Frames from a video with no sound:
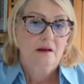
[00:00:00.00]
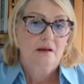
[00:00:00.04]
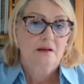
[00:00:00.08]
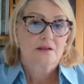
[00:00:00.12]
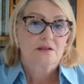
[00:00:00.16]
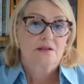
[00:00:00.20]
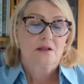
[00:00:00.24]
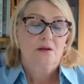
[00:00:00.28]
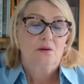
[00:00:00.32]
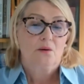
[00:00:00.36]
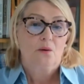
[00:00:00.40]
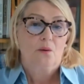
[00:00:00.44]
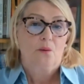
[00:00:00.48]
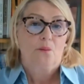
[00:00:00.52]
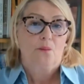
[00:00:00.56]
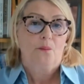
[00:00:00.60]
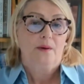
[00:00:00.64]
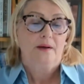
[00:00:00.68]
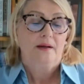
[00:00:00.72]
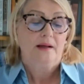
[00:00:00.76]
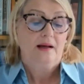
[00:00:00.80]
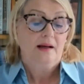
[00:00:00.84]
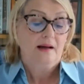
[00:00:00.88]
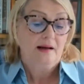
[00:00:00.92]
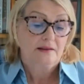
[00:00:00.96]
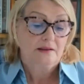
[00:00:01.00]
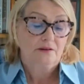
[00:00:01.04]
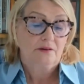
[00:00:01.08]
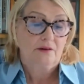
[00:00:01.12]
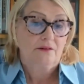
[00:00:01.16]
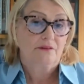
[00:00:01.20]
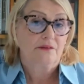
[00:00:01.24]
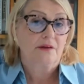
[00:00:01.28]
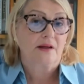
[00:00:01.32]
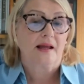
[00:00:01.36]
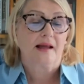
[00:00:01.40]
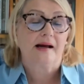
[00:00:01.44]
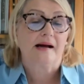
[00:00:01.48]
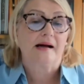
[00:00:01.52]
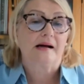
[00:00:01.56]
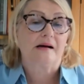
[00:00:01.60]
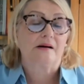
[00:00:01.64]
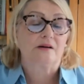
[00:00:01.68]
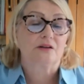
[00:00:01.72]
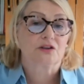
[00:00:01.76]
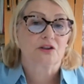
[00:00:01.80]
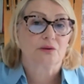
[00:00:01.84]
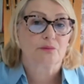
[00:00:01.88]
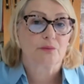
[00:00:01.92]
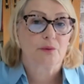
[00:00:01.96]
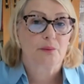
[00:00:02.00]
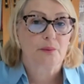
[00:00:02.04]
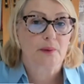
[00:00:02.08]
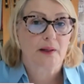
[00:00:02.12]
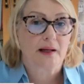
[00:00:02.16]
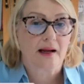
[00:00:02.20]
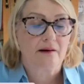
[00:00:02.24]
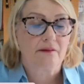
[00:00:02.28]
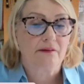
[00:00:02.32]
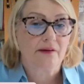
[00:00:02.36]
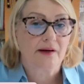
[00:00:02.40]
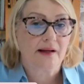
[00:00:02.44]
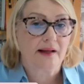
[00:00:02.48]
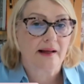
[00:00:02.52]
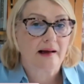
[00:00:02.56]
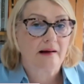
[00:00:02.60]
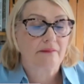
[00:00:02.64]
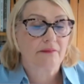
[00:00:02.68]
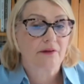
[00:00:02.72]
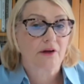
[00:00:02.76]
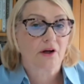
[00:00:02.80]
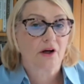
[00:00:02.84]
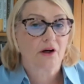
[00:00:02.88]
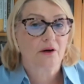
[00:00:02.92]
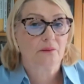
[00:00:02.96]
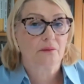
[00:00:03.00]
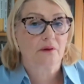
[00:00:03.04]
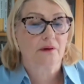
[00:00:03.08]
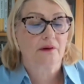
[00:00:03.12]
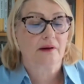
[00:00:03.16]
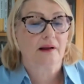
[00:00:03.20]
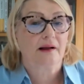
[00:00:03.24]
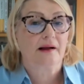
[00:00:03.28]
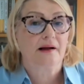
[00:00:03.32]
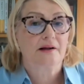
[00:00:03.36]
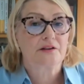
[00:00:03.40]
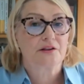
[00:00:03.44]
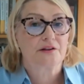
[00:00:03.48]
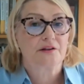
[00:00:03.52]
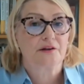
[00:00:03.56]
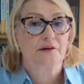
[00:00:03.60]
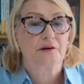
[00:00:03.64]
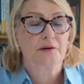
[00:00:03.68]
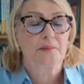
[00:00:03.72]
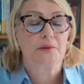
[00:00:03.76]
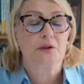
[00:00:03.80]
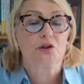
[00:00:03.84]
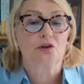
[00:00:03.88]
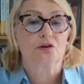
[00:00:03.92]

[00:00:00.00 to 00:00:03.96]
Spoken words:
So when I had her on the couch and we were carrying out the colon hydrotherapy